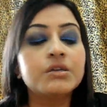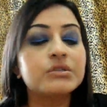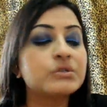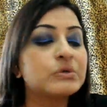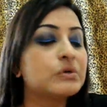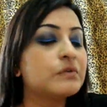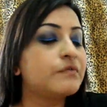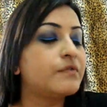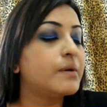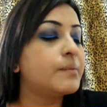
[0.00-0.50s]

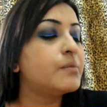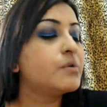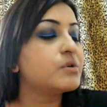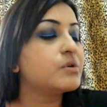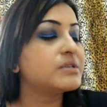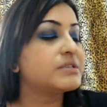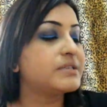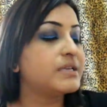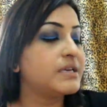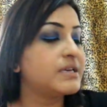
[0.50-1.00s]
So for
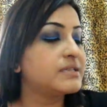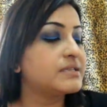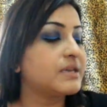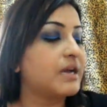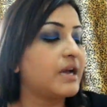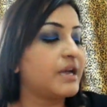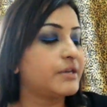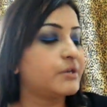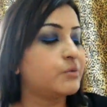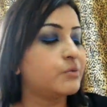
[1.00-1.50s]
most days,
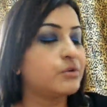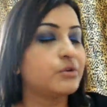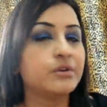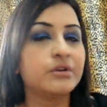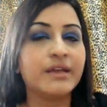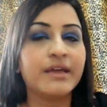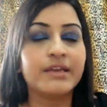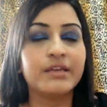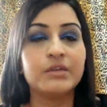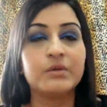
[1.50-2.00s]
I
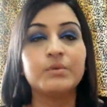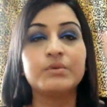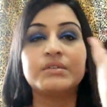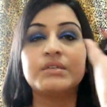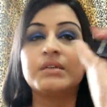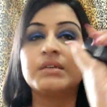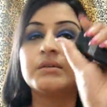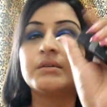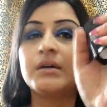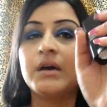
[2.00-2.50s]
don't like
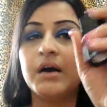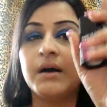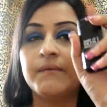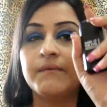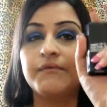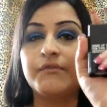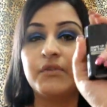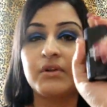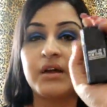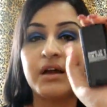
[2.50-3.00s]
using
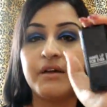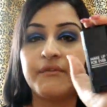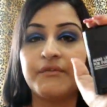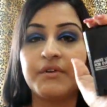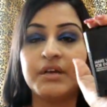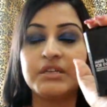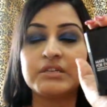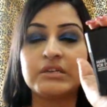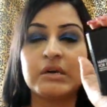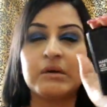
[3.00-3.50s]
um, full
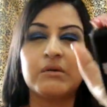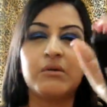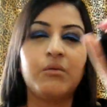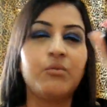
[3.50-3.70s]
coverage.